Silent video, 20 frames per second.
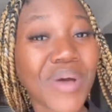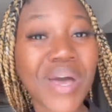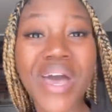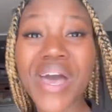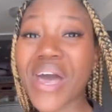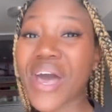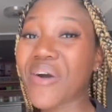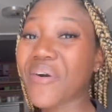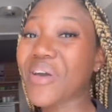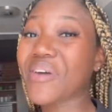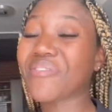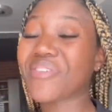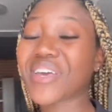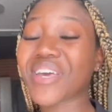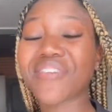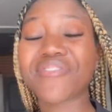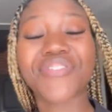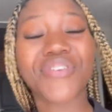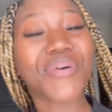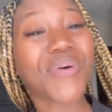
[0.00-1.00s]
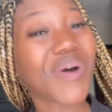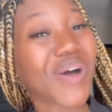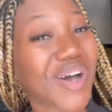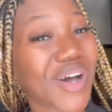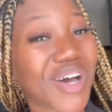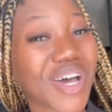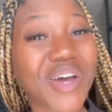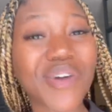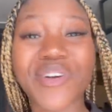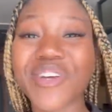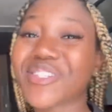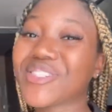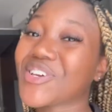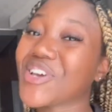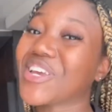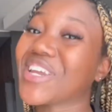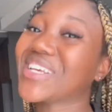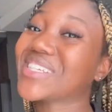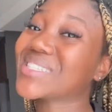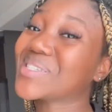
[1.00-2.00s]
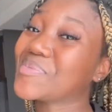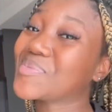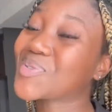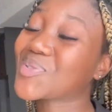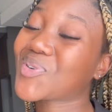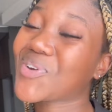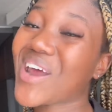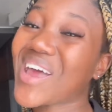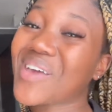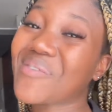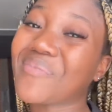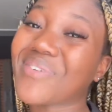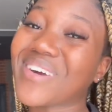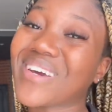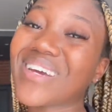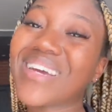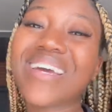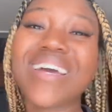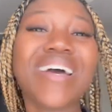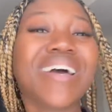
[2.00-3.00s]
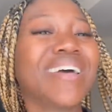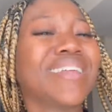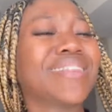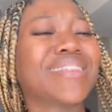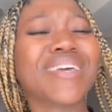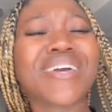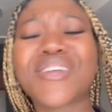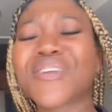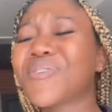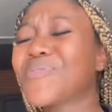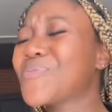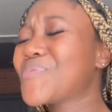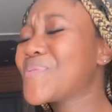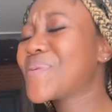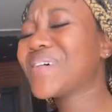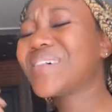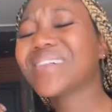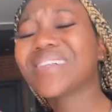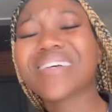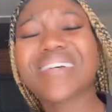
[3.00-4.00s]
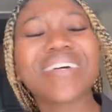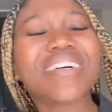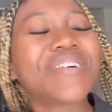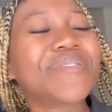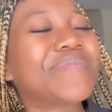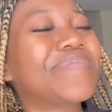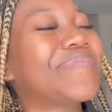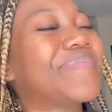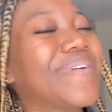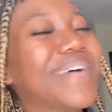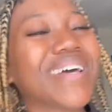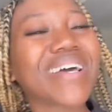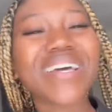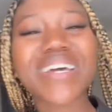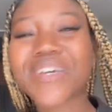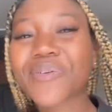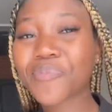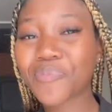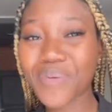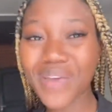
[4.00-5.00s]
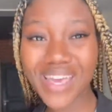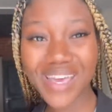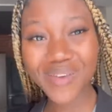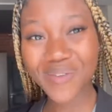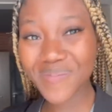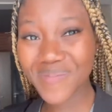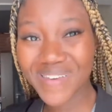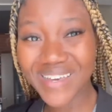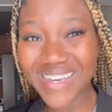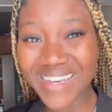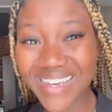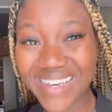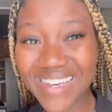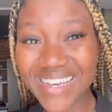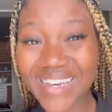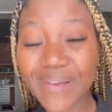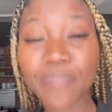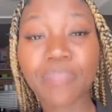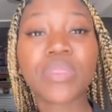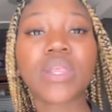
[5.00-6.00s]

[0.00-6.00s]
However, if you are a returning subscriber, then welcome back, baby.